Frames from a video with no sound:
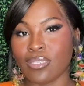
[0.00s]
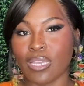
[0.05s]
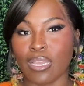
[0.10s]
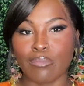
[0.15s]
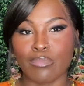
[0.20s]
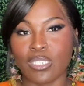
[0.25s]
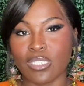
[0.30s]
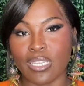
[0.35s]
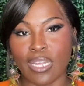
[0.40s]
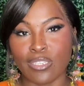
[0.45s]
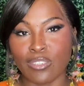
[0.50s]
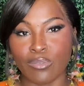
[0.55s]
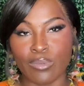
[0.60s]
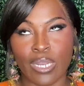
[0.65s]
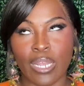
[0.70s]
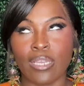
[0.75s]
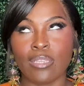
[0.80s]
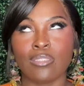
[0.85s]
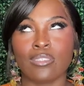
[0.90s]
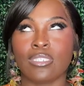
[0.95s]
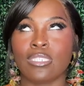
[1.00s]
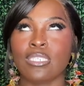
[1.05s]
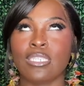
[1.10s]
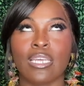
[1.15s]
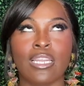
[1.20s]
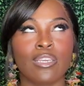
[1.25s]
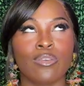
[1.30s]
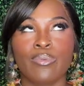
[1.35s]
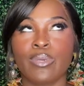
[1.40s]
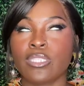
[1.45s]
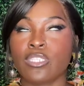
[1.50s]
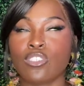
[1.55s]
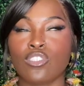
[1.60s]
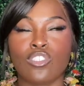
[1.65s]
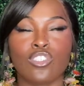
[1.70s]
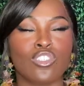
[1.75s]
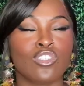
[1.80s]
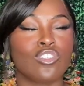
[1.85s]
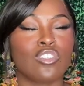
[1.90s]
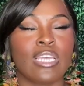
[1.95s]
Like I'm just not doing that. Synthetic wigs is
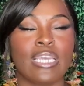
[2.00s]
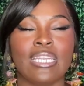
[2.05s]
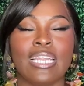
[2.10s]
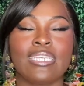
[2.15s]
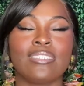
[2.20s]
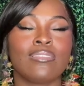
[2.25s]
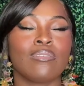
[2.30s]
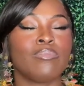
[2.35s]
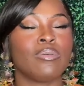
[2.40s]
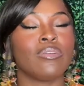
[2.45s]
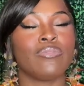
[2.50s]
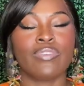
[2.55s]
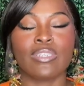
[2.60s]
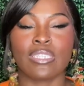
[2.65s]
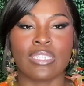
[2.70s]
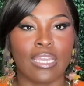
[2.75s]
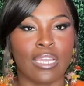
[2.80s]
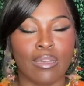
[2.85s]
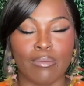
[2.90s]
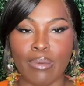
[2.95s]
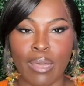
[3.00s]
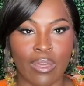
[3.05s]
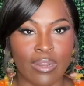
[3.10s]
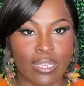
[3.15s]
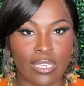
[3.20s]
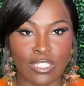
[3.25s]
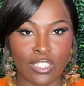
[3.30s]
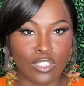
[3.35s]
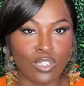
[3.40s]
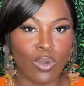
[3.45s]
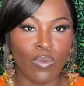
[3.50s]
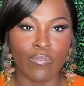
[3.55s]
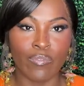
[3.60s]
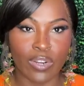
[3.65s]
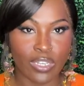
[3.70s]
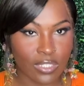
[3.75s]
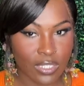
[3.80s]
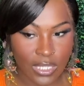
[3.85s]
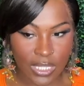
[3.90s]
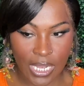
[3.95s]
just, and that's the perfect thing about it. It's so
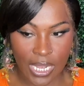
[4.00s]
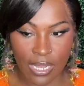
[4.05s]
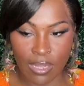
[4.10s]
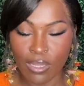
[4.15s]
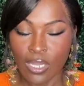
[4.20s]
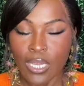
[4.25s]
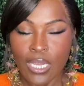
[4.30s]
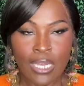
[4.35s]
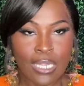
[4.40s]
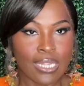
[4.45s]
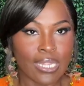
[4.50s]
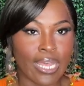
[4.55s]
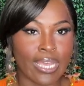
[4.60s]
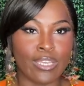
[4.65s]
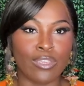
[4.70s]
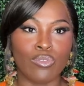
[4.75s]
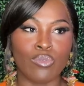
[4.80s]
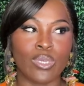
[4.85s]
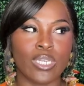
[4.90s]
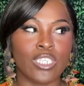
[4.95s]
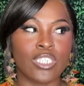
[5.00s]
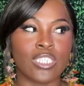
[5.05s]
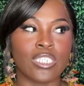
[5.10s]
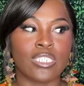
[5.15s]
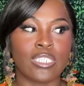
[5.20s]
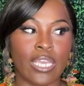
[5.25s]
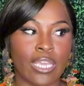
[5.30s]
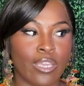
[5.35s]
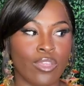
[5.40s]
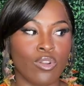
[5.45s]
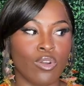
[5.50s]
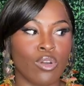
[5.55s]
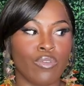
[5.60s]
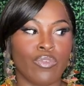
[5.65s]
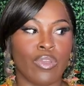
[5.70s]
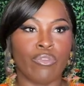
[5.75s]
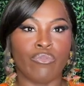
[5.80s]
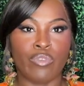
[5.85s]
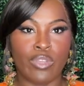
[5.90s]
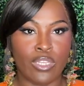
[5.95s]
versatile. Like you can just take it off
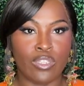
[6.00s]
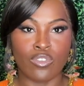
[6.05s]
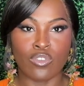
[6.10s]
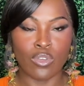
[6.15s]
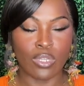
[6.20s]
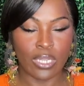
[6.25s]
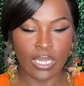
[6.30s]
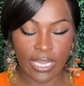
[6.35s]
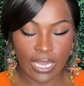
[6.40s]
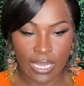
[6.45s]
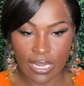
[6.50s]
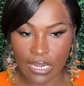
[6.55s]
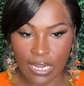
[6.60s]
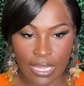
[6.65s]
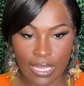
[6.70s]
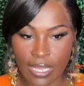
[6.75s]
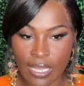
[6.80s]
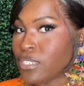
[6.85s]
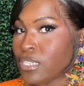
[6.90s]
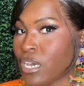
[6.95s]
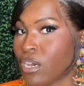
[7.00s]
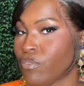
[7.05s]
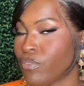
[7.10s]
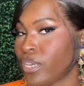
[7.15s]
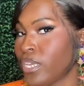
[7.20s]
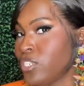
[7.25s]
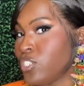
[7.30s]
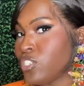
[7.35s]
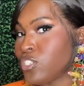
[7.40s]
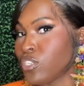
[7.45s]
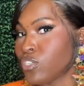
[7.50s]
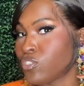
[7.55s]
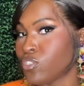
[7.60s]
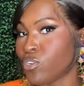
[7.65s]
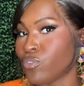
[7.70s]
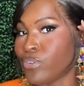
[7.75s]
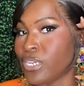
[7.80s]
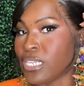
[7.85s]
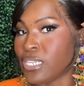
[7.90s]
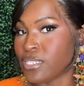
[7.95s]
and reinstall again. Like so, it just looks
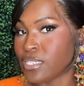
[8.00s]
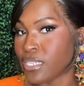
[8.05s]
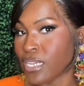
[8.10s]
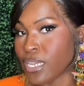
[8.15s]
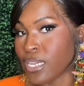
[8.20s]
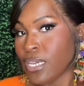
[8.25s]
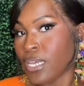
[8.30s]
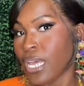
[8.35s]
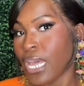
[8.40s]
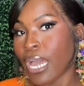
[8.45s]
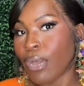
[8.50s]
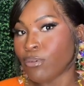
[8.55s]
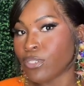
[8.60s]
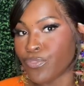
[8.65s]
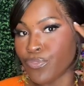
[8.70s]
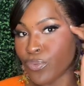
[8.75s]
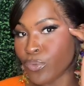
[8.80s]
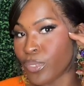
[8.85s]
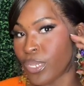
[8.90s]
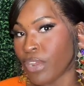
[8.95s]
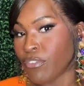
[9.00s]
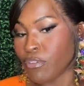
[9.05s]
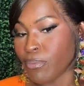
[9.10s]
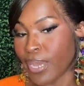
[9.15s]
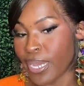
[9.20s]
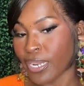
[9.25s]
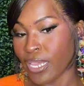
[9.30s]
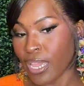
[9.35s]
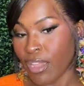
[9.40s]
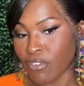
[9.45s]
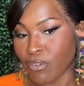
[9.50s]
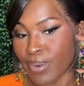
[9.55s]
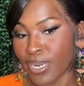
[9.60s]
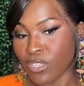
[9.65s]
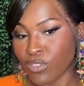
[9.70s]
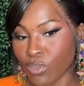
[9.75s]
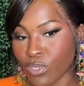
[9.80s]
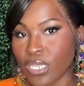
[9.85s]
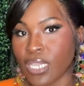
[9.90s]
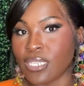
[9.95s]
so realistic. I was fooling everybody. Everybody
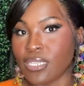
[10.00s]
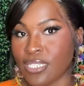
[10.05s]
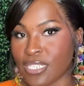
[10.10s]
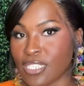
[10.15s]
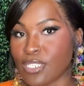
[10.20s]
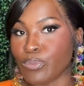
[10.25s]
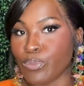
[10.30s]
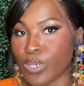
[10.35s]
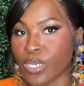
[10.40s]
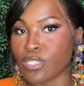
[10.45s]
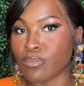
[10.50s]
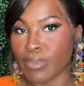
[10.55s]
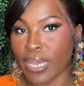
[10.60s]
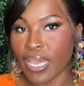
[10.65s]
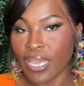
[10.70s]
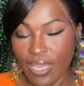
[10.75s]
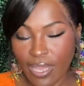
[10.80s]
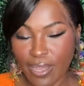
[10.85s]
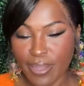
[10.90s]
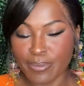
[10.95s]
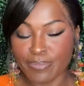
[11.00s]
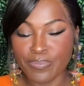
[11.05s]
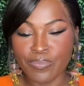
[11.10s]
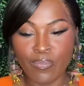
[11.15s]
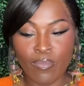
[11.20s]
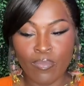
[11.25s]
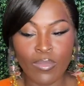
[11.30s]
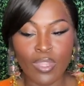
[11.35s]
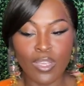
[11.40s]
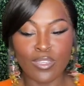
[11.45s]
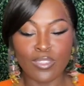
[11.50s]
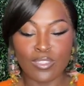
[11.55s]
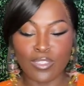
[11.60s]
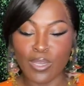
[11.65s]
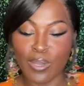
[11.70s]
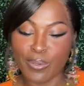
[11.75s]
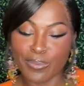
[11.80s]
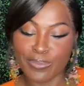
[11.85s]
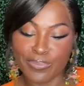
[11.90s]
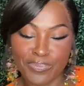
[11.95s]
thought that this was my hair.
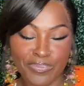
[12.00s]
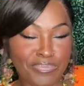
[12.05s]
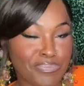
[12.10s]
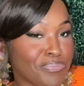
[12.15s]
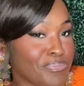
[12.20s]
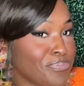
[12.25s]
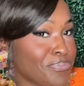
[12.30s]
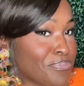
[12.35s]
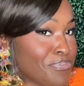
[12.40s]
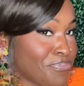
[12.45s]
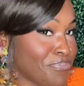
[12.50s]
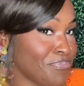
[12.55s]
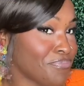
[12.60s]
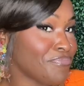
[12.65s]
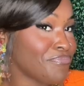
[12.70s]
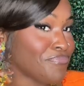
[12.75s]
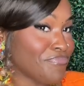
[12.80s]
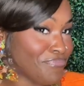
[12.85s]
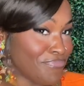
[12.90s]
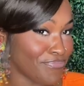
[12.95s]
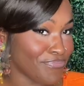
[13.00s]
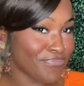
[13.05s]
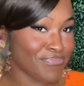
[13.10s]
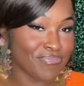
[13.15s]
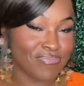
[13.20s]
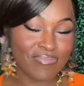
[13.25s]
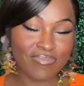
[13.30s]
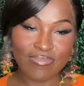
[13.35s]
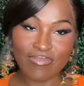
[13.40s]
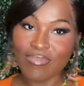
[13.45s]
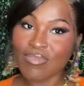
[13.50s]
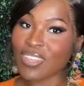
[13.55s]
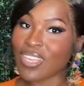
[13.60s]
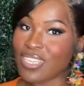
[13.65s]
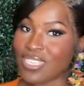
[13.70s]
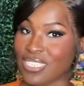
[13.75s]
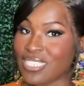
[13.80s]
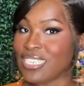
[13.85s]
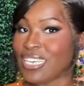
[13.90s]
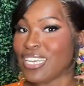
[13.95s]
So, mm-hmm, mm-hmm.
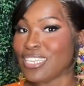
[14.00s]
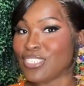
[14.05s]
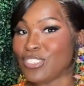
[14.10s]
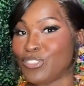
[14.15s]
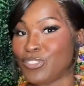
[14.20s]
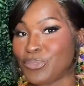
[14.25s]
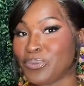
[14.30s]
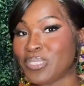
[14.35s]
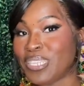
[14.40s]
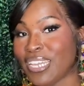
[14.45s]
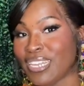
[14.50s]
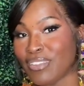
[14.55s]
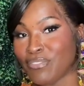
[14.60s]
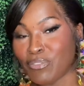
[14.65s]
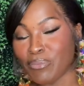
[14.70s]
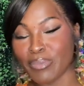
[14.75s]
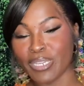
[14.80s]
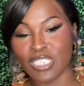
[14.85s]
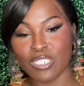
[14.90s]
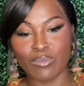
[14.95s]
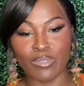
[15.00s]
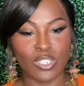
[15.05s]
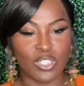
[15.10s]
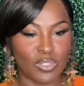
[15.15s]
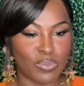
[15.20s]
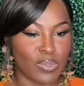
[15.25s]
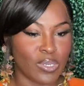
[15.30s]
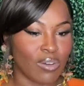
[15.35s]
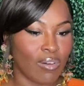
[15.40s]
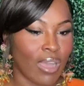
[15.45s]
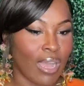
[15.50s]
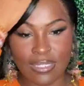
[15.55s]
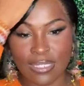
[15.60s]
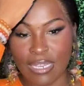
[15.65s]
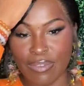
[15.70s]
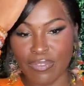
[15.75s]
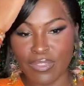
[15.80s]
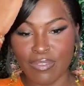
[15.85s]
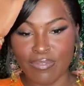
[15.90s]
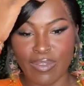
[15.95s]
Yeah, do with that information what you will. I'm
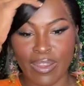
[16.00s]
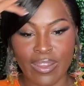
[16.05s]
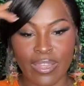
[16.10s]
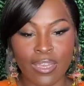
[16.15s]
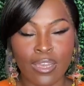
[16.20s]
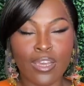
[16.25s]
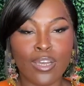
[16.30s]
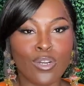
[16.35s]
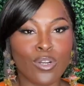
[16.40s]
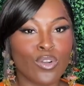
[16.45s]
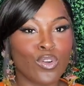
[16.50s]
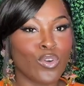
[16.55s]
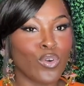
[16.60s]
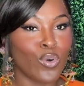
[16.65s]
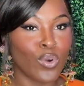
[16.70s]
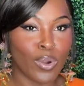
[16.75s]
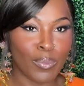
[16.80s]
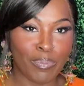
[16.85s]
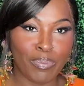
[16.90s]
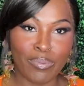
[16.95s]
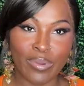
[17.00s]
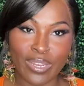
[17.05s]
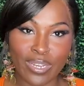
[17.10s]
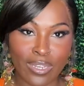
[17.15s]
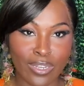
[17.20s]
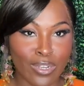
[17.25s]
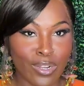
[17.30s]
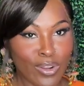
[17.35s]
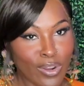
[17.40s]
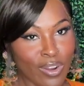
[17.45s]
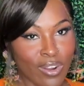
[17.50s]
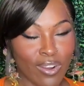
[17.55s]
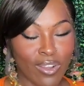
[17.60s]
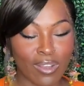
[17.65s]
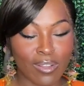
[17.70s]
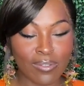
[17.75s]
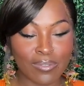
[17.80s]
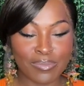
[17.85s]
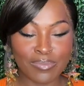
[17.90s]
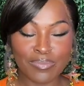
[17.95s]
definitely very corporate
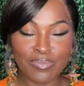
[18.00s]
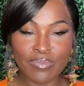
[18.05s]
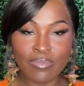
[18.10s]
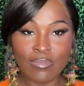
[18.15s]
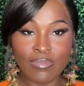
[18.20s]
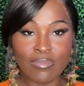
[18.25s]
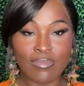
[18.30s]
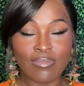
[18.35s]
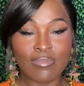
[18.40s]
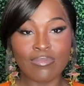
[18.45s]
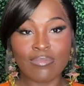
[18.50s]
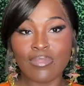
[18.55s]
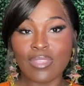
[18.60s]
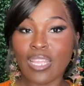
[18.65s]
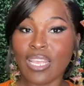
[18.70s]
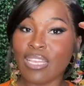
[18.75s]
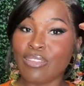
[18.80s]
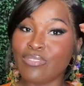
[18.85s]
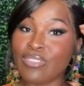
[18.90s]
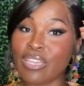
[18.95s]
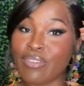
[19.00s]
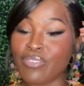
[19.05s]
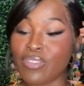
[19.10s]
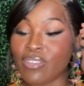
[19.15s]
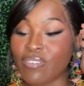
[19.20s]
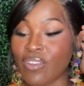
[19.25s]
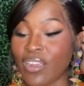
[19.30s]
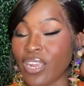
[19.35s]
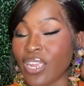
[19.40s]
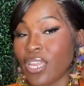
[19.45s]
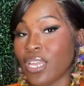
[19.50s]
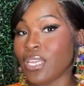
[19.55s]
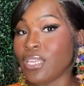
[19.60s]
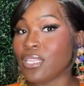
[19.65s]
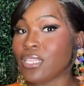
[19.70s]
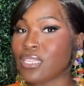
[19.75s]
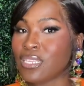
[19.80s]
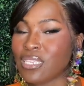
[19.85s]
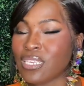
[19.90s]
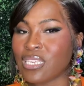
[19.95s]
girl. Definitely very,
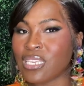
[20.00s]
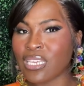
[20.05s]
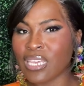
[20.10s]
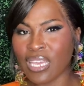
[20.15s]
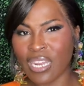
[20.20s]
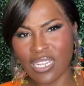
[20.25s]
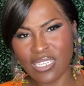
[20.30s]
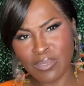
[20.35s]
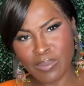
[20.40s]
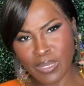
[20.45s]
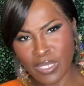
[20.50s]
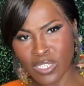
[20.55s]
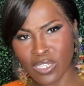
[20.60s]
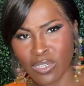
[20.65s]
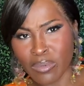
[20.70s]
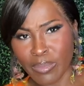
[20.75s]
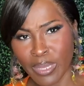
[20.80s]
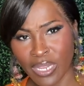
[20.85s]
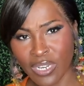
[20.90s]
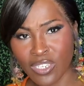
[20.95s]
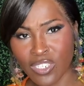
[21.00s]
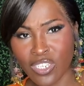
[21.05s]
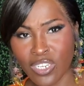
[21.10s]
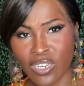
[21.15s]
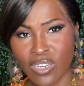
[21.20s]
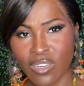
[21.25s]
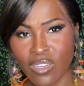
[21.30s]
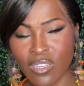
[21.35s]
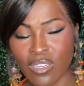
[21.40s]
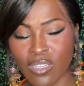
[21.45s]
can I speak to your manager?